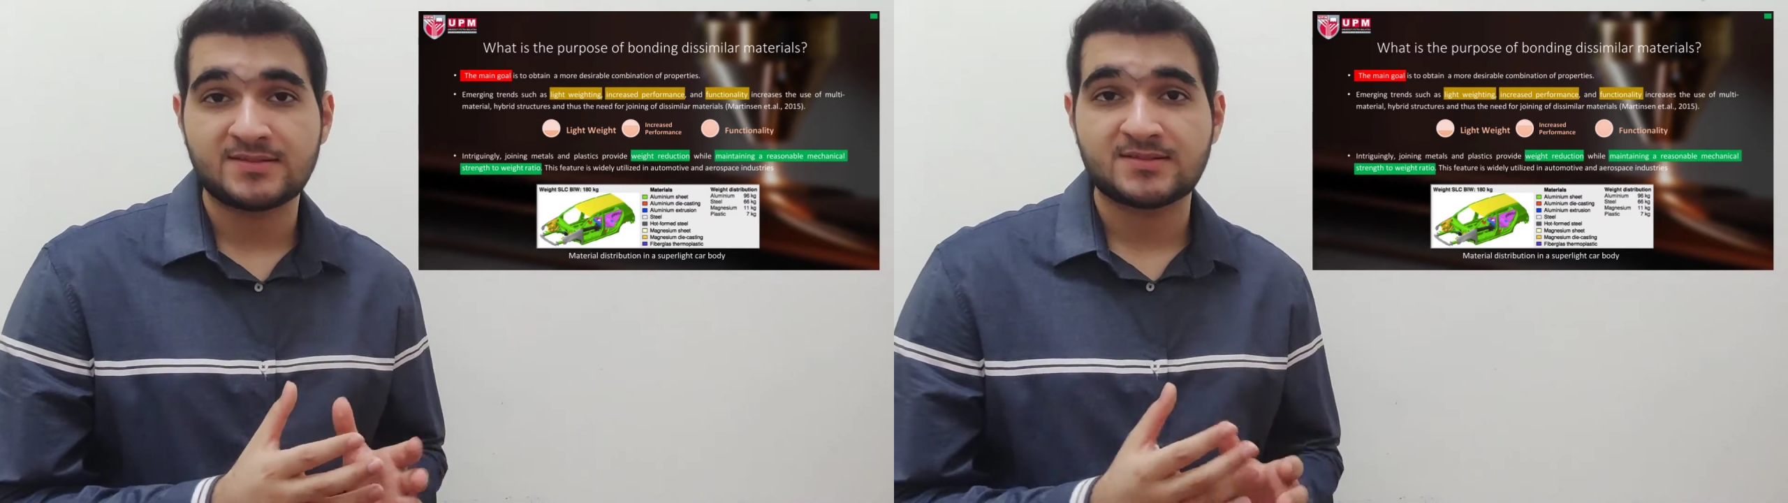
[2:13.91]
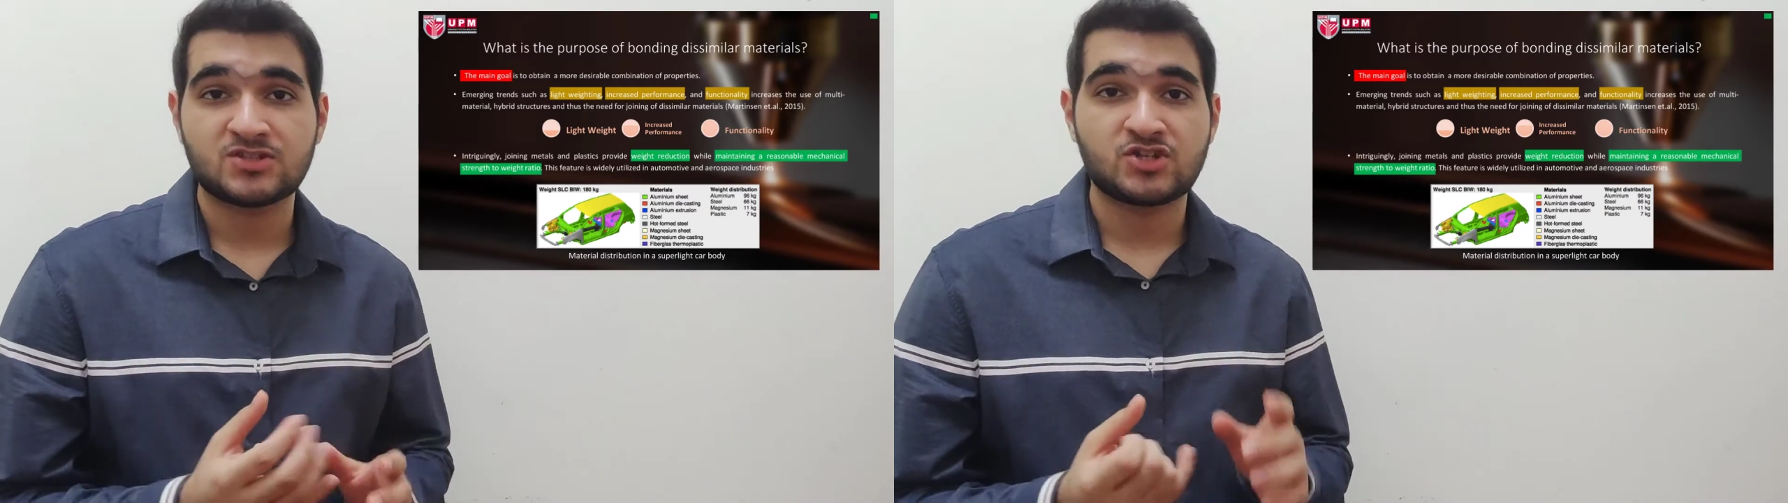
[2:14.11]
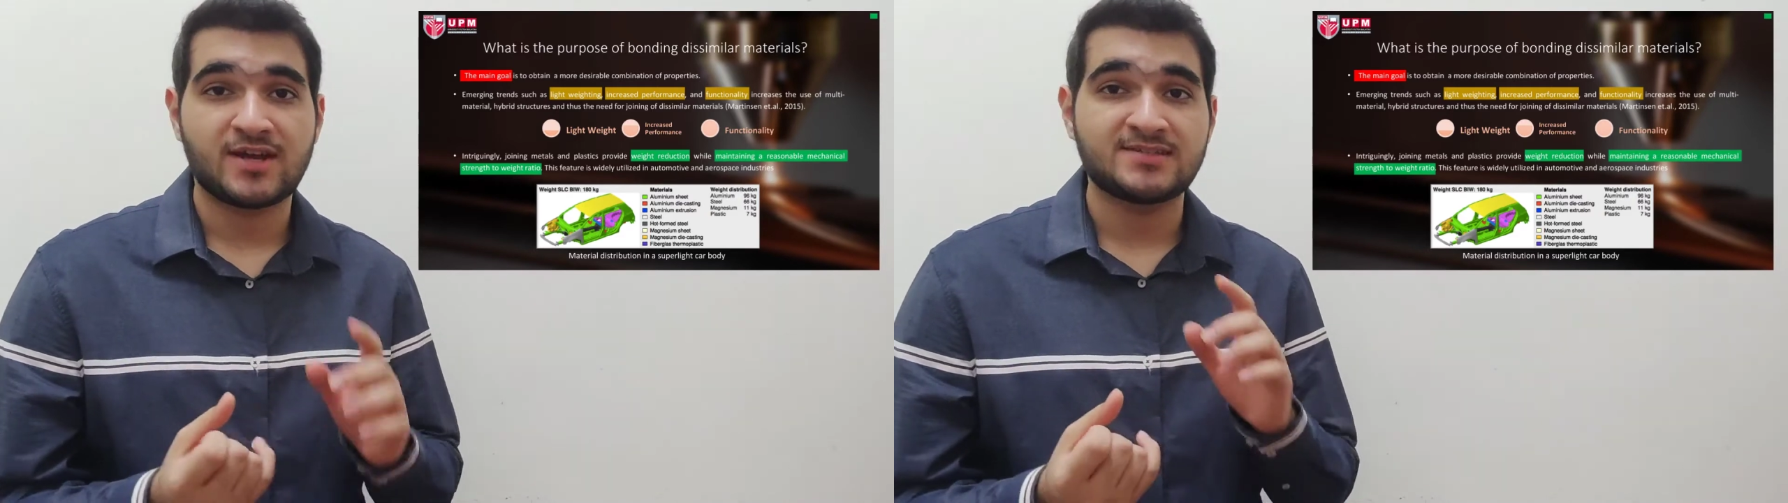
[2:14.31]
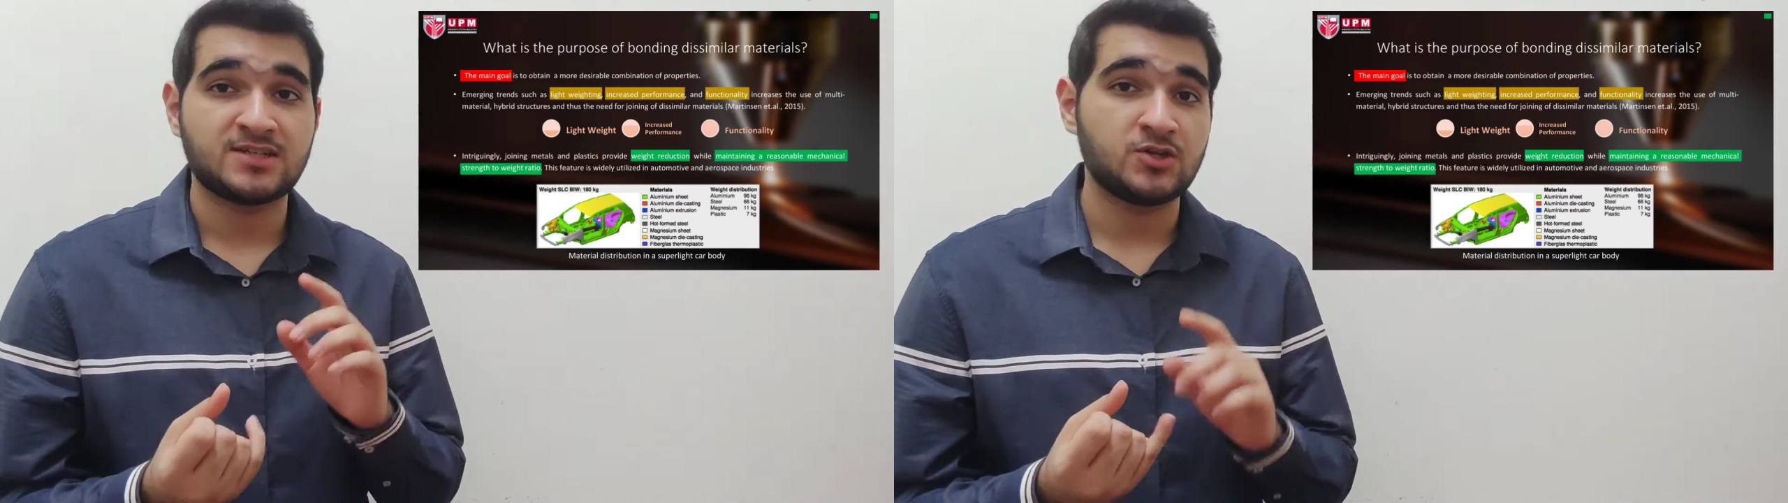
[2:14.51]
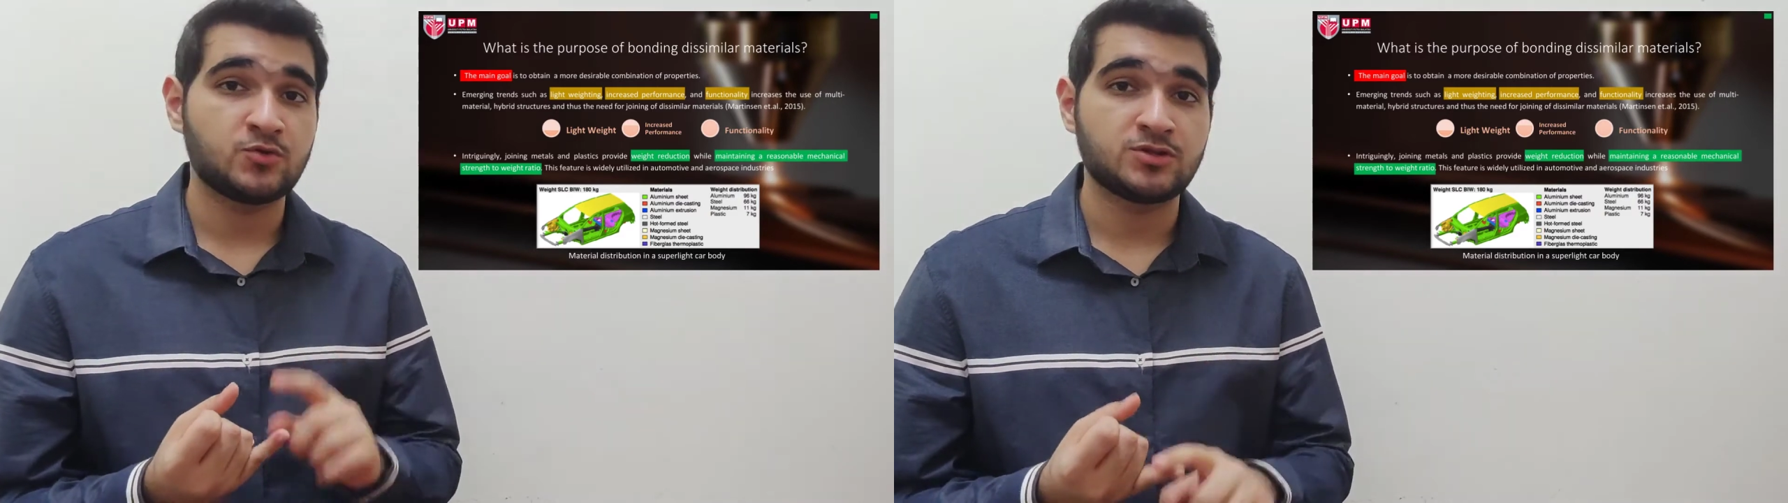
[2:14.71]
such as
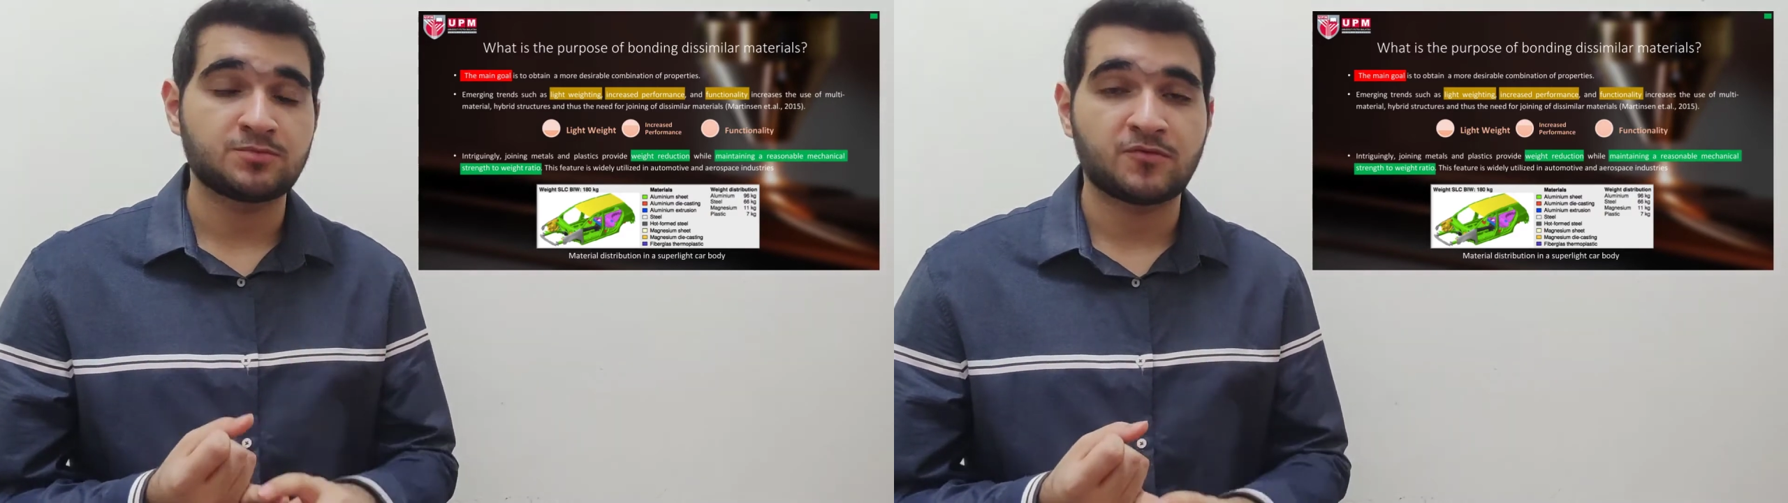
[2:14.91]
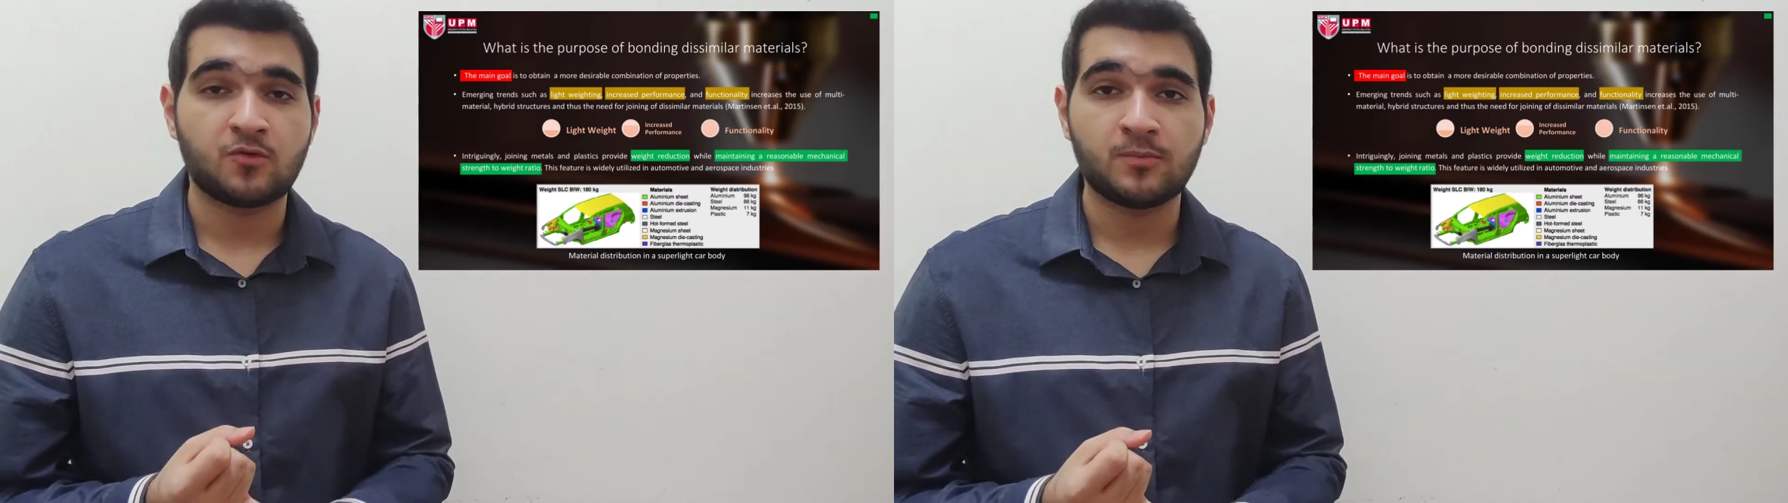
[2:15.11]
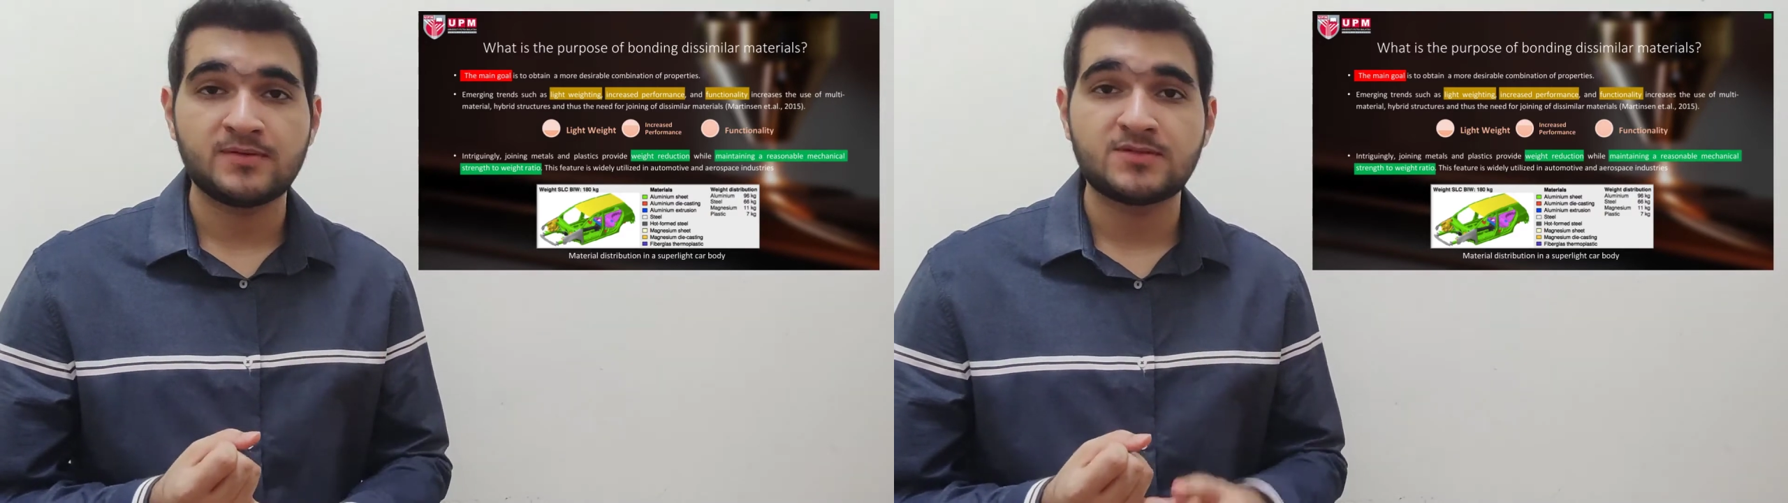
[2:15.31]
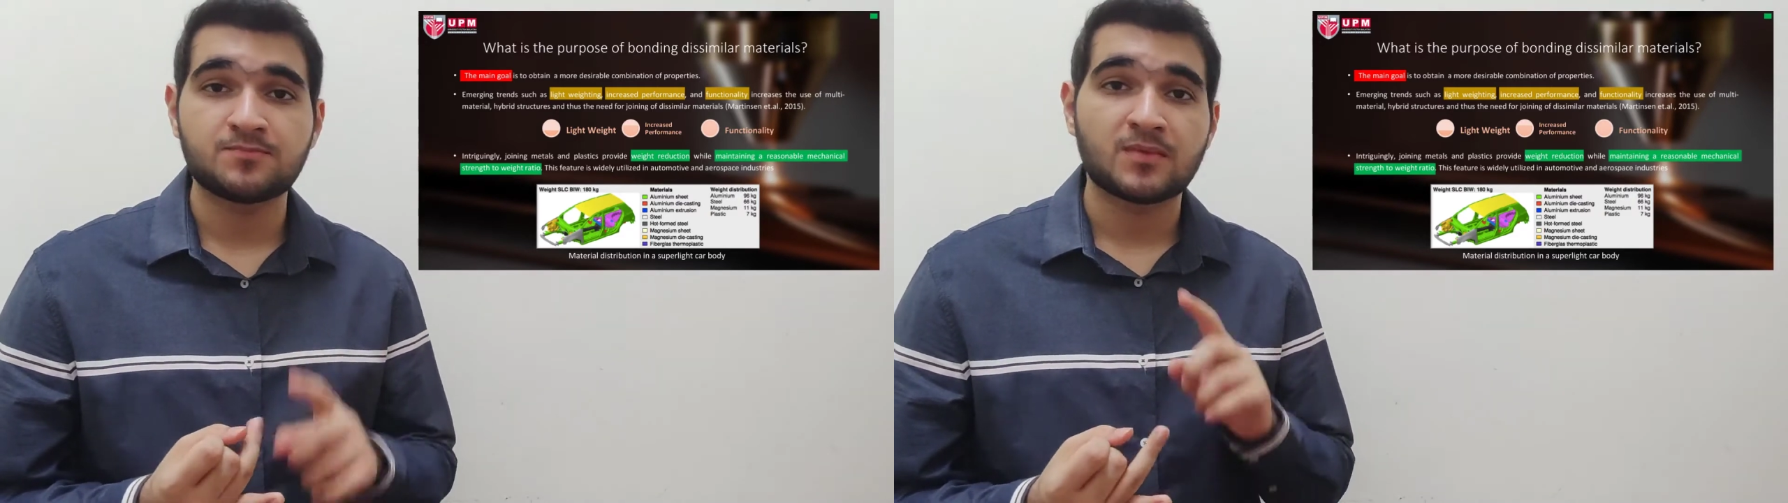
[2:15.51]
increased performance,